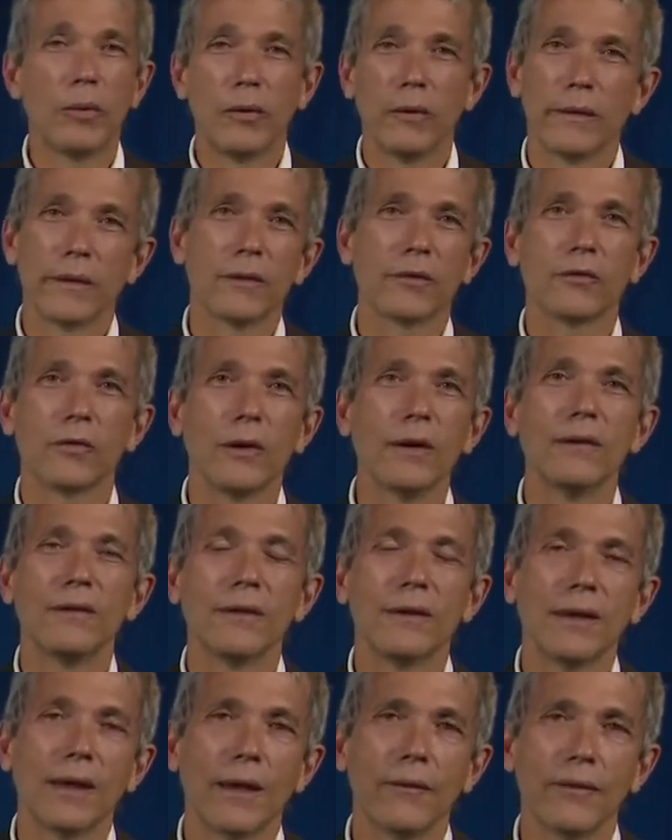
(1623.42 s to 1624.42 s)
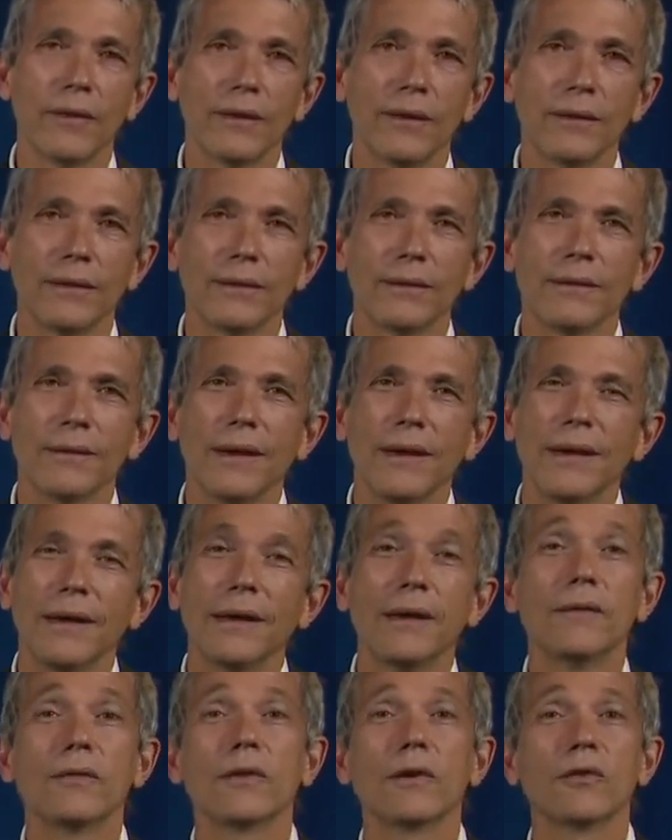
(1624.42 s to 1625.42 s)
extrinsic evidence,
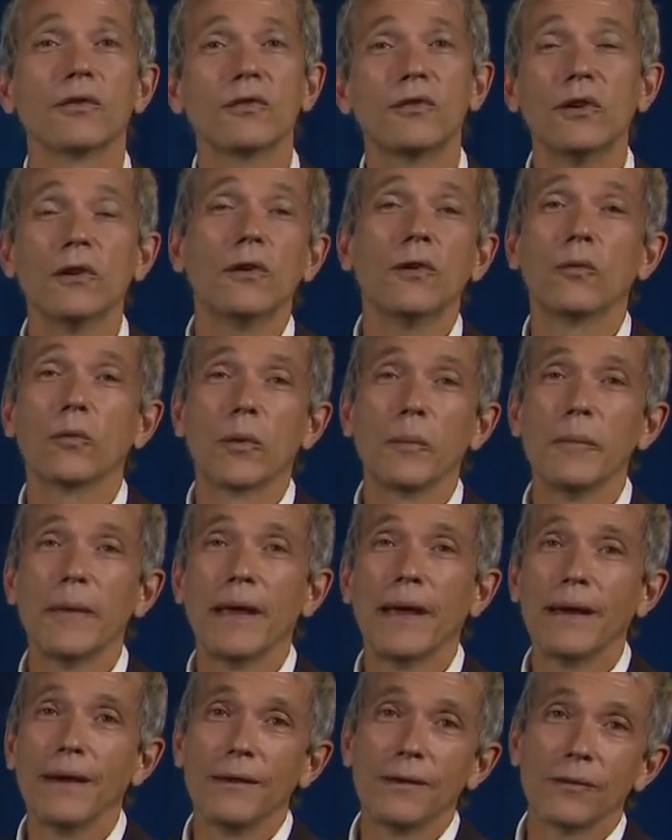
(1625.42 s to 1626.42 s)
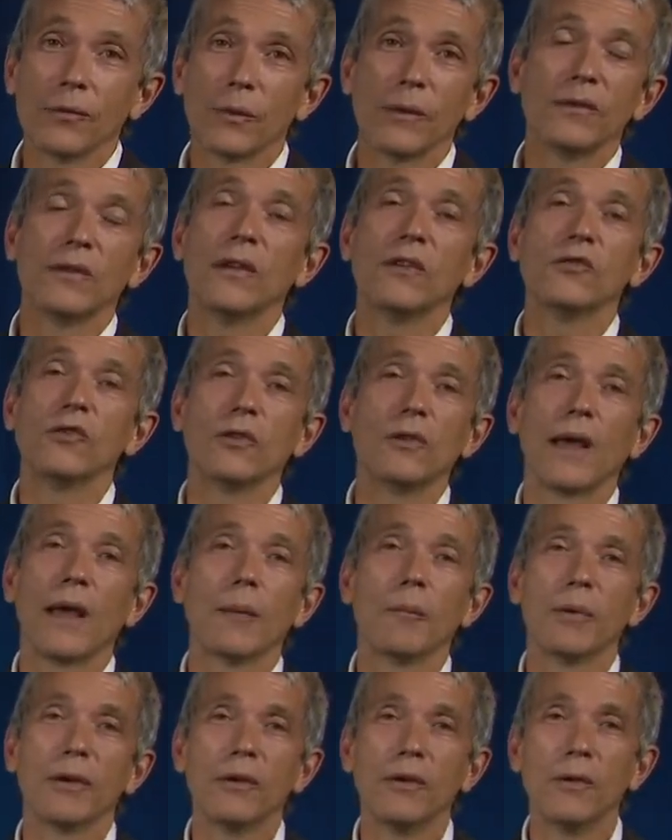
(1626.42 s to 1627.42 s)
if there still remains residual
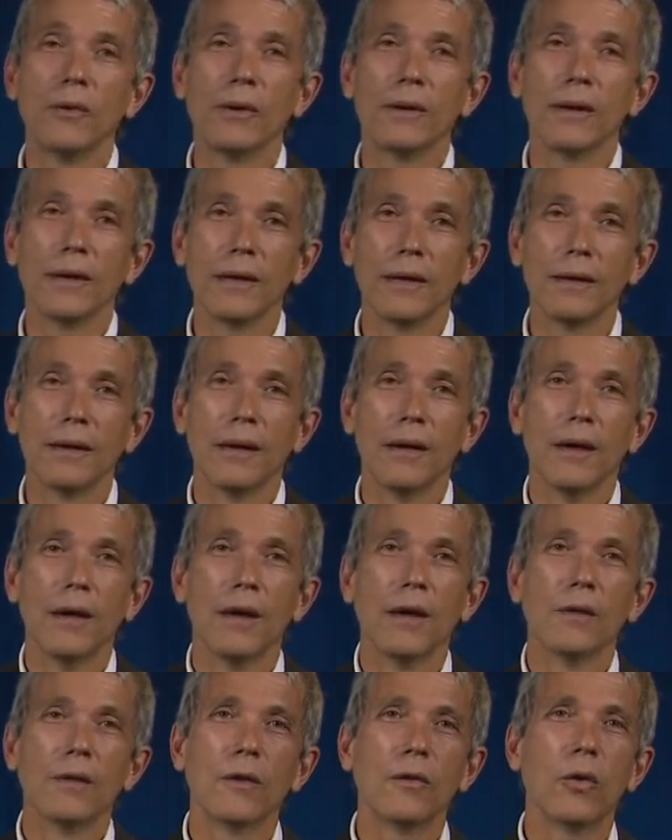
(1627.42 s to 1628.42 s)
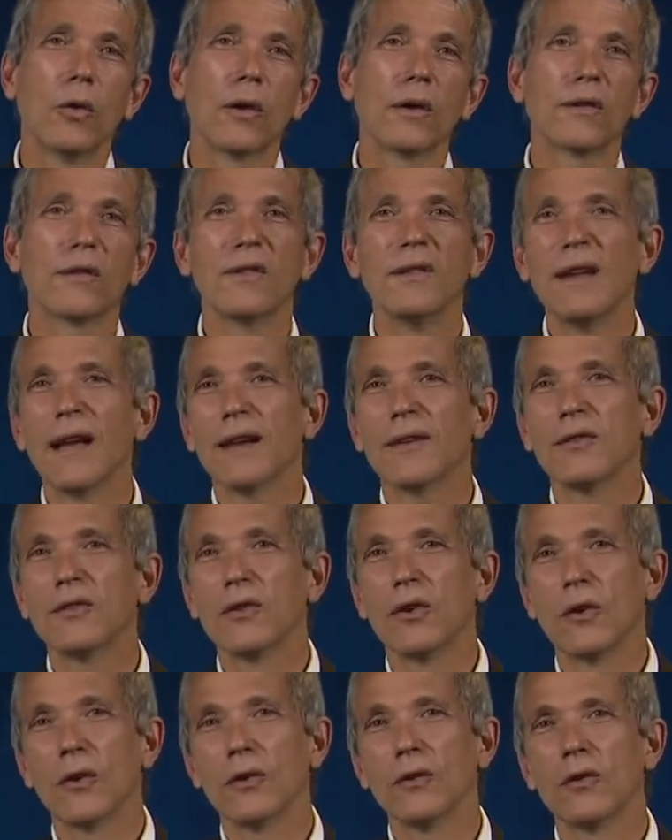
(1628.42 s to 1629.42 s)
ambiguity, the courts next
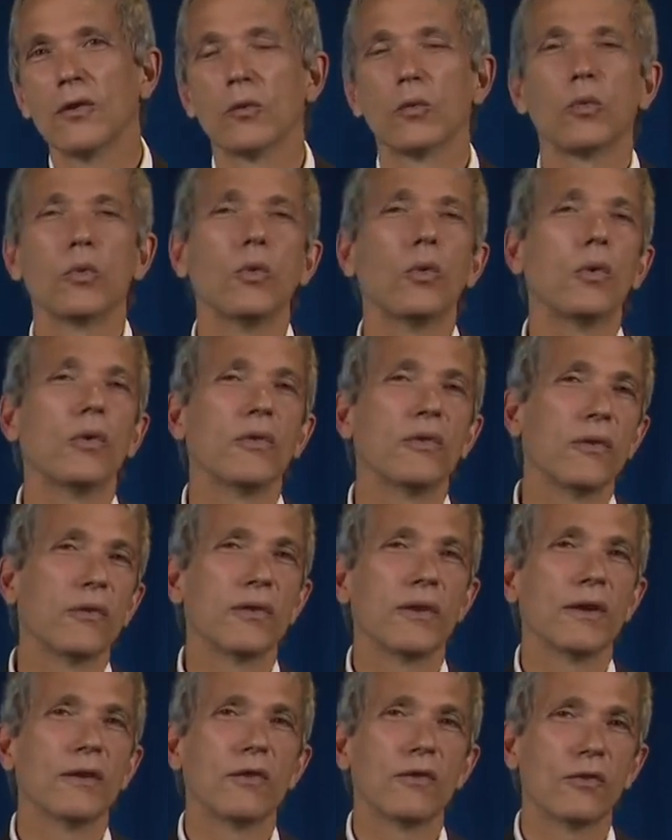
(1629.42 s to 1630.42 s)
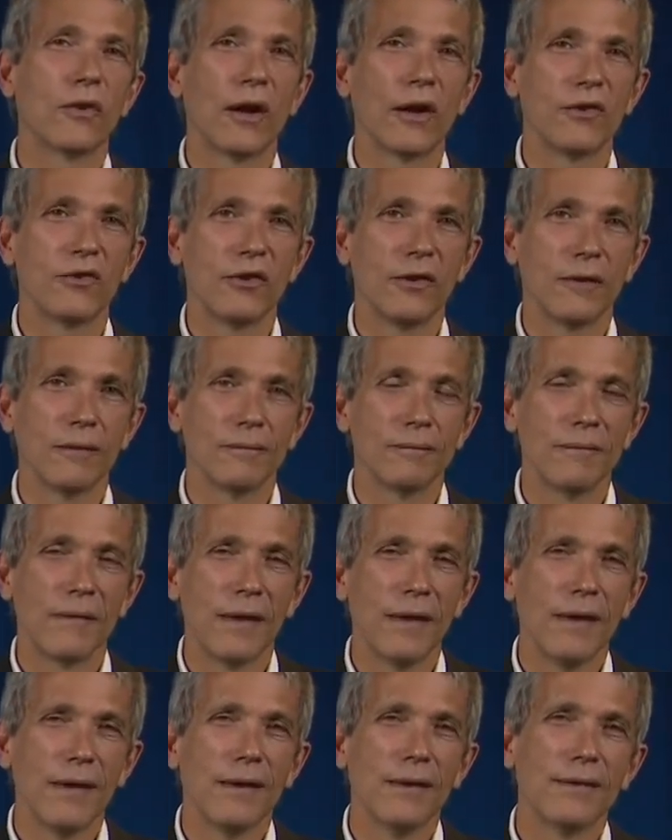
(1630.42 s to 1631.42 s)
turn to rules of construction,
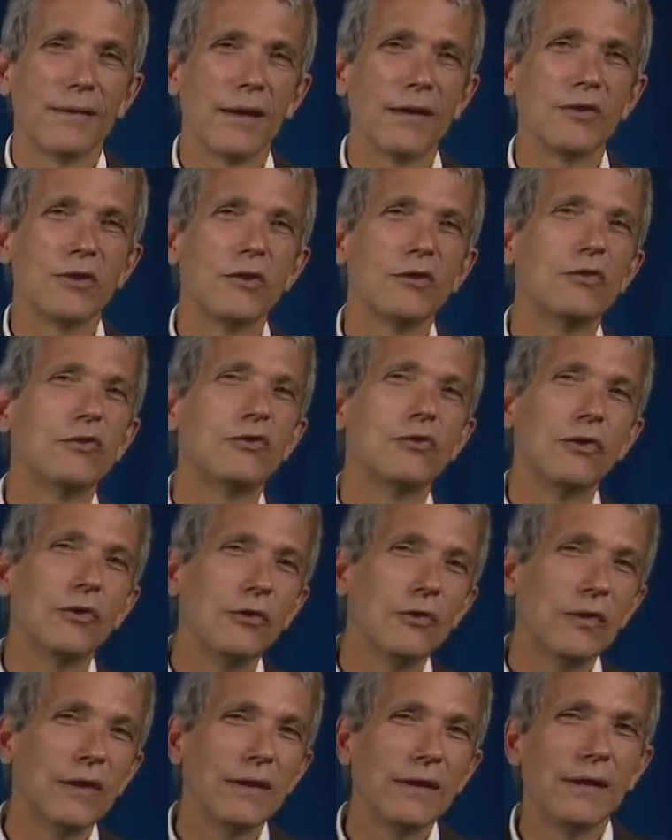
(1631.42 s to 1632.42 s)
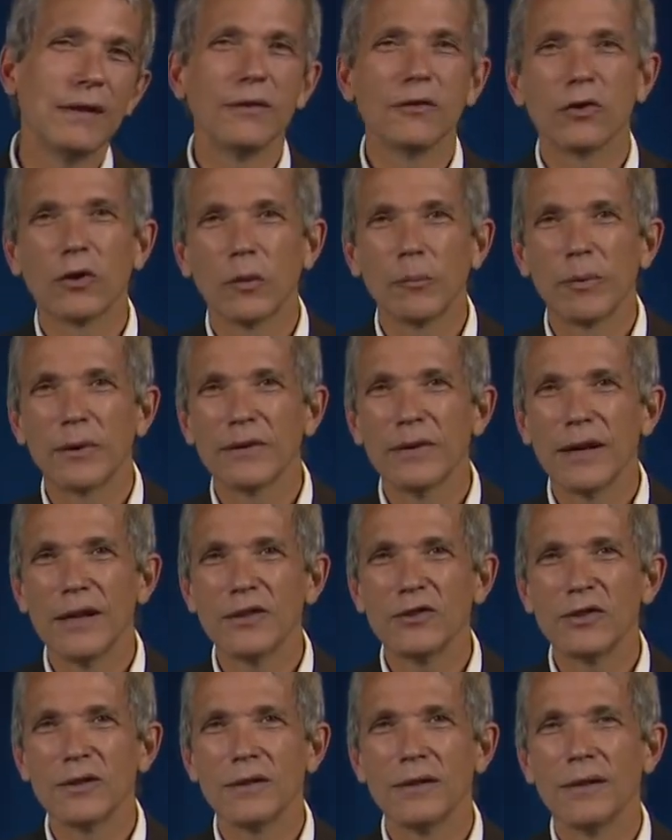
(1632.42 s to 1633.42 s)
such as choosing the
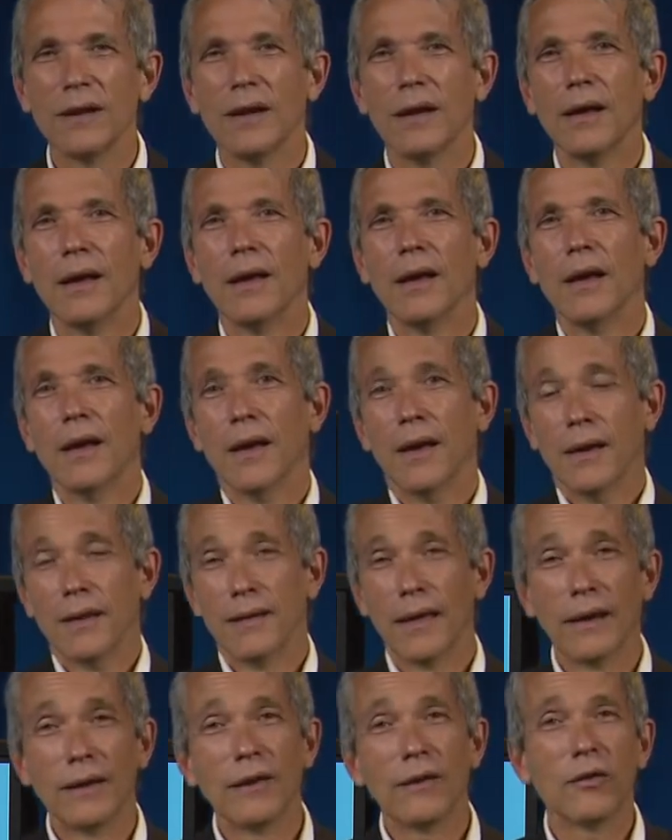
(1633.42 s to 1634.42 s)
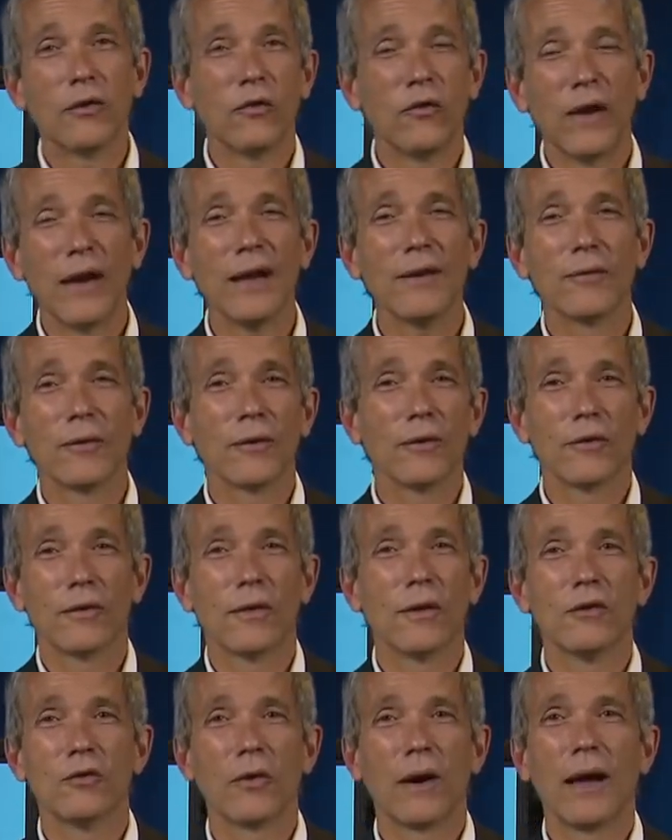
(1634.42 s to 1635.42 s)
interpretation that disfavors
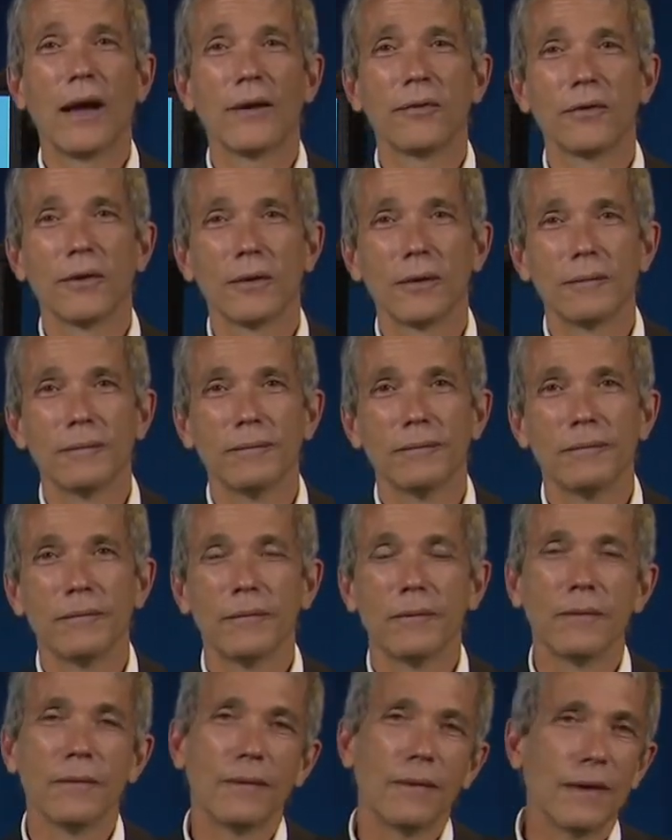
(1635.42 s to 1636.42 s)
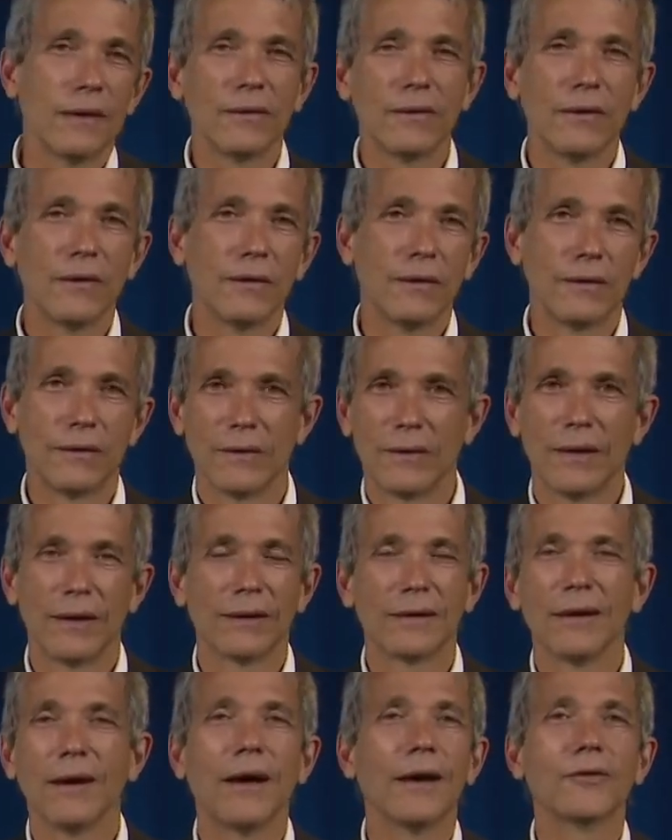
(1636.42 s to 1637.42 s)
the drafter. This is the
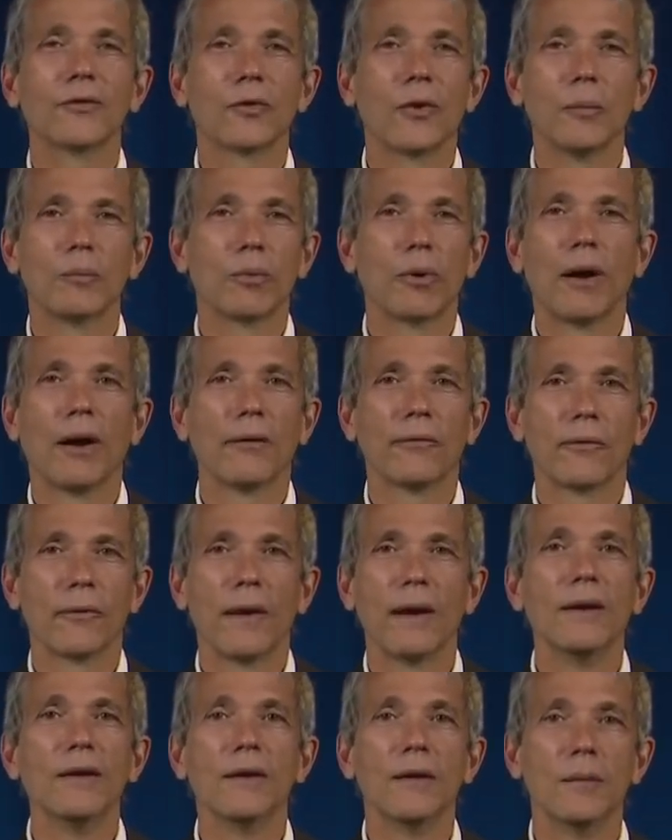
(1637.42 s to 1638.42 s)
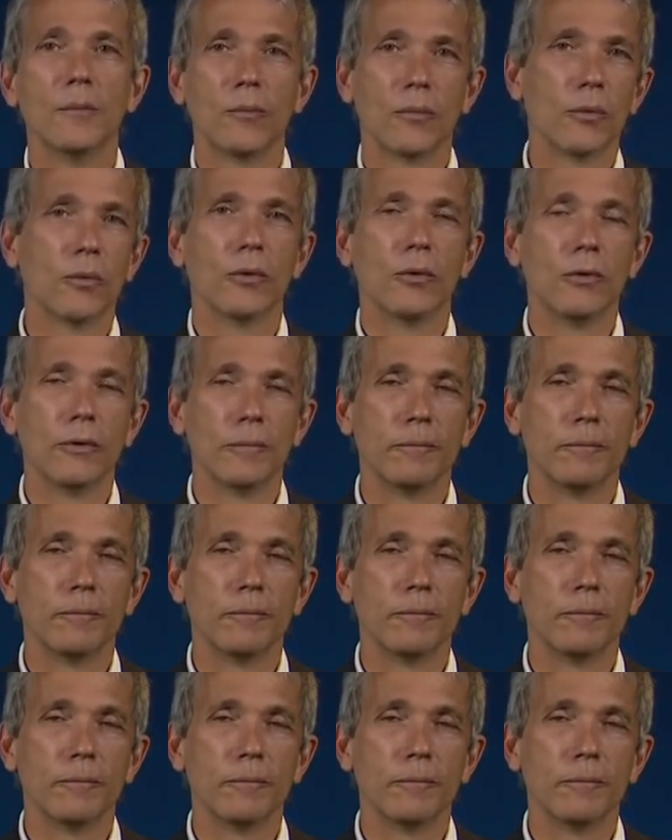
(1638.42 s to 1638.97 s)
contra proferentem rule.